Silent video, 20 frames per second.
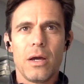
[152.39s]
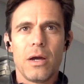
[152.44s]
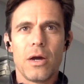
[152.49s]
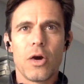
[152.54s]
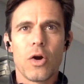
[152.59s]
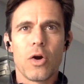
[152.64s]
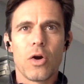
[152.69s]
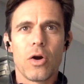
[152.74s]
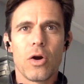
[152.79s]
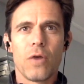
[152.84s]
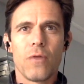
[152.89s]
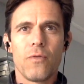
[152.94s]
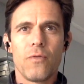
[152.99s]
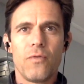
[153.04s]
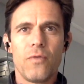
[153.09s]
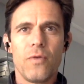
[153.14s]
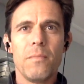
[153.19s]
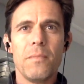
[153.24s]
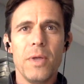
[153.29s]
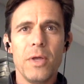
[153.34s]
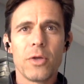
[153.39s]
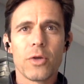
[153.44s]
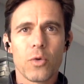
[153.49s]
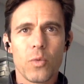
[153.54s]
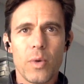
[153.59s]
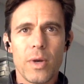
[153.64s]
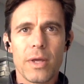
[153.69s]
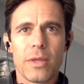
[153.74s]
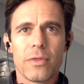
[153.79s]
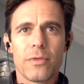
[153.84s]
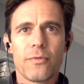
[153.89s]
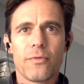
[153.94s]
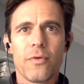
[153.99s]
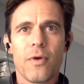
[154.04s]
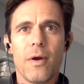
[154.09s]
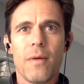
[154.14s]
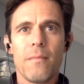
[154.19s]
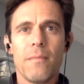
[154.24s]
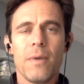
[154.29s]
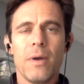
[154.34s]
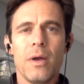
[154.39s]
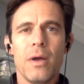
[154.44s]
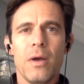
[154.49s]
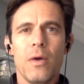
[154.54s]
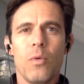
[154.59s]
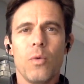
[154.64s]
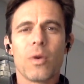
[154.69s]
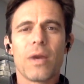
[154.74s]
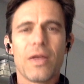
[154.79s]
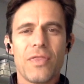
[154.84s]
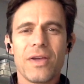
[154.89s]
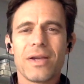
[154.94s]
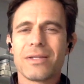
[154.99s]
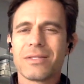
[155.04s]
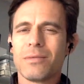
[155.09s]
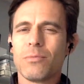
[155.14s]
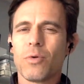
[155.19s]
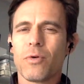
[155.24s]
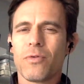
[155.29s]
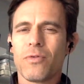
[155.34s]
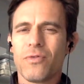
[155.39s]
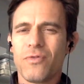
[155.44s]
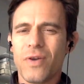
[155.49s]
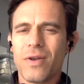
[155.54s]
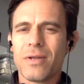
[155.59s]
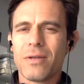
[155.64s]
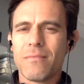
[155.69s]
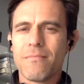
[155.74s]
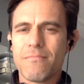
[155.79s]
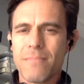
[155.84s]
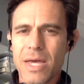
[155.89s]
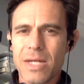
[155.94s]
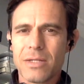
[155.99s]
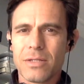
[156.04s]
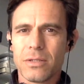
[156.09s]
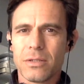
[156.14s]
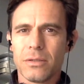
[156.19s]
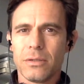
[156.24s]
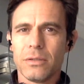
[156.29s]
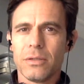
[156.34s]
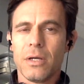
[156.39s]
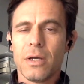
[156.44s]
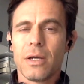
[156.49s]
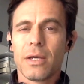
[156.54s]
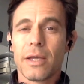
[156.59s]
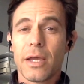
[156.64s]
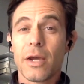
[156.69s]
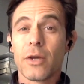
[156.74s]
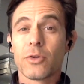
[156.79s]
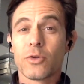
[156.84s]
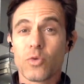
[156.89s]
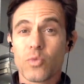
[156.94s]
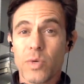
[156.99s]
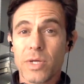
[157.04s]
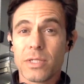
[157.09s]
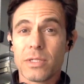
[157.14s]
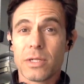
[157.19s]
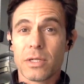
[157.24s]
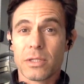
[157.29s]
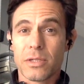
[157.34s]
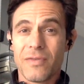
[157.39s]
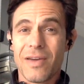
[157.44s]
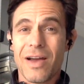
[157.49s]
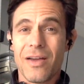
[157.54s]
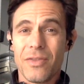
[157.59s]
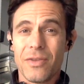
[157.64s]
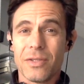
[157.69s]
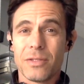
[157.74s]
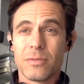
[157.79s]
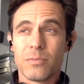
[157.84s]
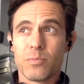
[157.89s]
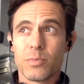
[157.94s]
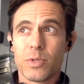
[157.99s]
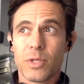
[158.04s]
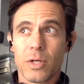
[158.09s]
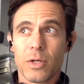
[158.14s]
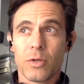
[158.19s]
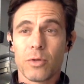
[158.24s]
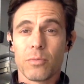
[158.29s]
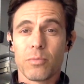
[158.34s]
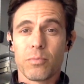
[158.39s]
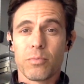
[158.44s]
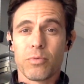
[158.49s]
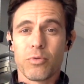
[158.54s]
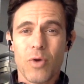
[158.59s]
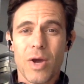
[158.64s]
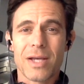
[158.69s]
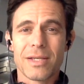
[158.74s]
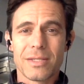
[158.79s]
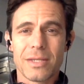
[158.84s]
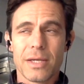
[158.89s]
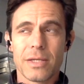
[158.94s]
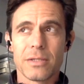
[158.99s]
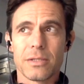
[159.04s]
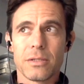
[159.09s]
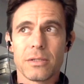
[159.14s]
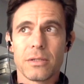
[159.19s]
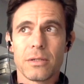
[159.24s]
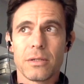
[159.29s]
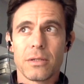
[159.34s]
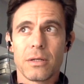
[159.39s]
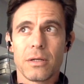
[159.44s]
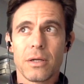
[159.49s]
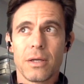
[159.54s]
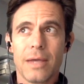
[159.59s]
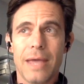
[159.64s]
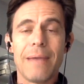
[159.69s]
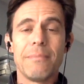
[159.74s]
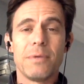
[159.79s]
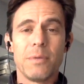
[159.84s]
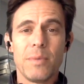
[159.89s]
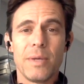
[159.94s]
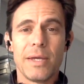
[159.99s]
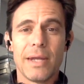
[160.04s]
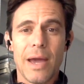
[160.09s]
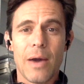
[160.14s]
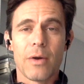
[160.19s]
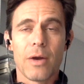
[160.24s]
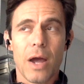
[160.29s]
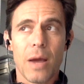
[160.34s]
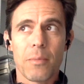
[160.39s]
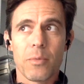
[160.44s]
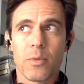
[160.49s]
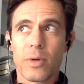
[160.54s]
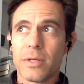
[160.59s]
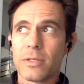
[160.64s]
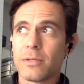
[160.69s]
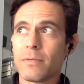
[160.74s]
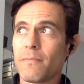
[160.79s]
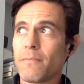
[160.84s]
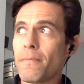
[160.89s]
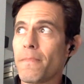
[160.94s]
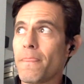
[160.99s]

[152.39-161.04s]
are familiar with from what I think is the more fundamental characteristics of how this particular process came to be and how it operates.